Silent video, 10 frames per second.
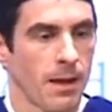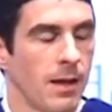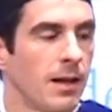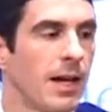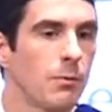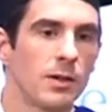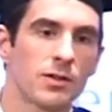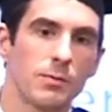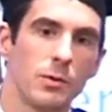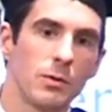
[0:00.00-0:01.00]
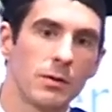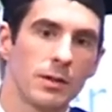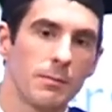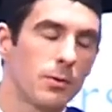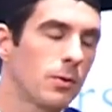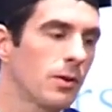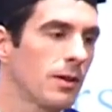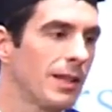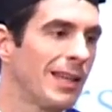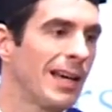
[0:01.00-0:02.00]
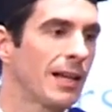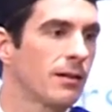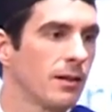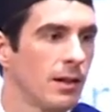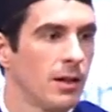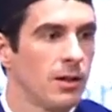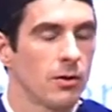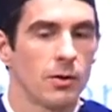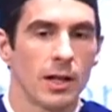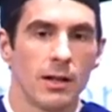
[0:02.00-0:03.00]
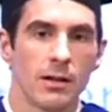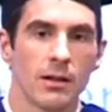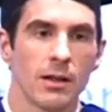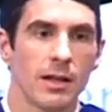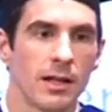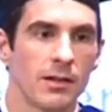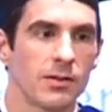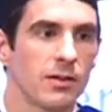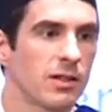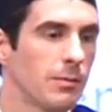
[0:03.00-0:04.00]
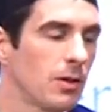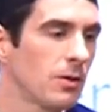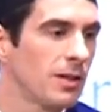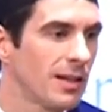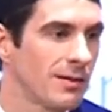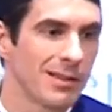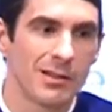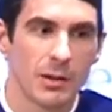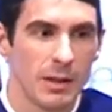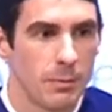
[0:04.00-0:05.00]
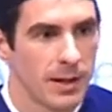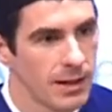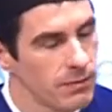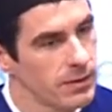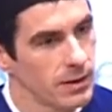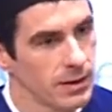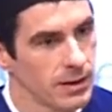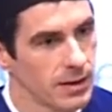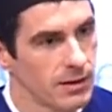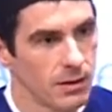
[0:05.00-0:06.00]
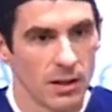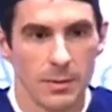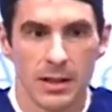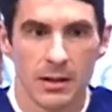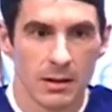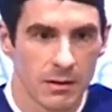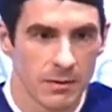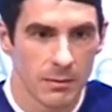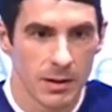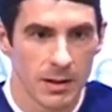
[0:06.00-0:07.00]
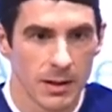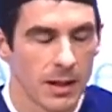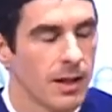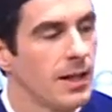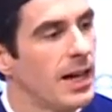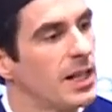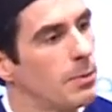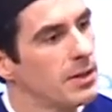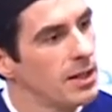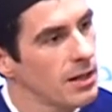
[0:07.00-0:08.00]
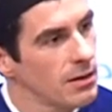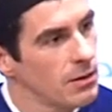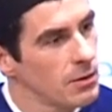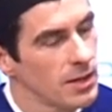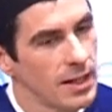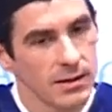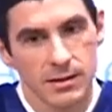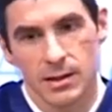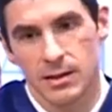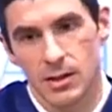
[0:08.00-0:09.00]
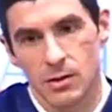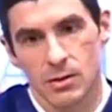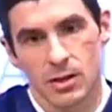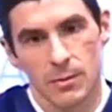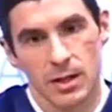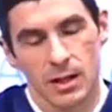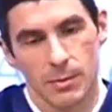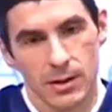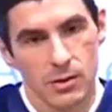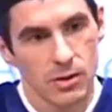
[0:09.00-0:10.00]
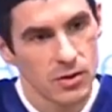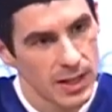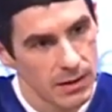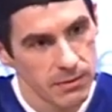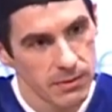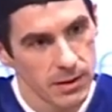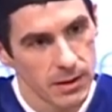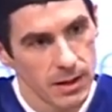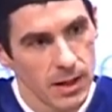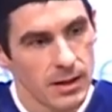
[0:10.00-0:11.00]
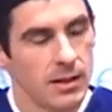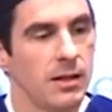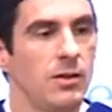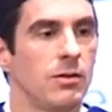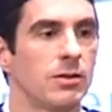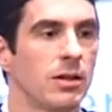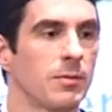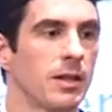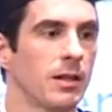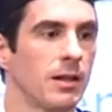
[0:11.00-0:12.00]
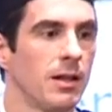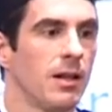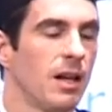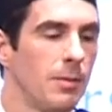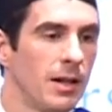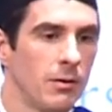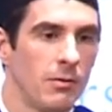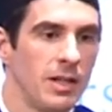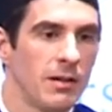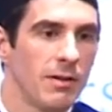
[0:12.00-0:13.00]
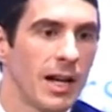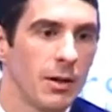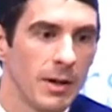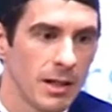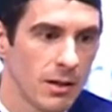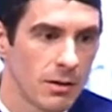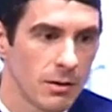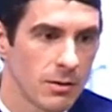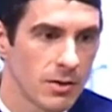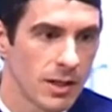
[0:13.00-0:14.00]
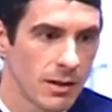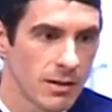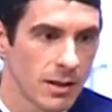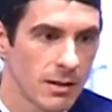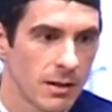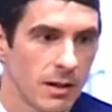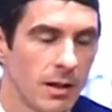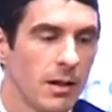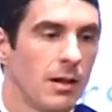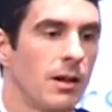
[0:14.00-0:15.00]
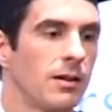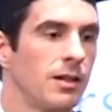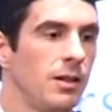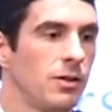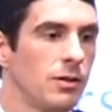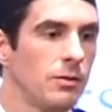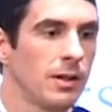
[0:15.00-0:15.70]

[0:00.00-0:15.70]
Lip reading: And what's more important than that, you're going to learn things, and some of those lessons are going to be painful, and they're going to be uncomfortable. And in particular, those lessons that teach you something about yourself, that teach you something about reevaluating your own skill set, or teach you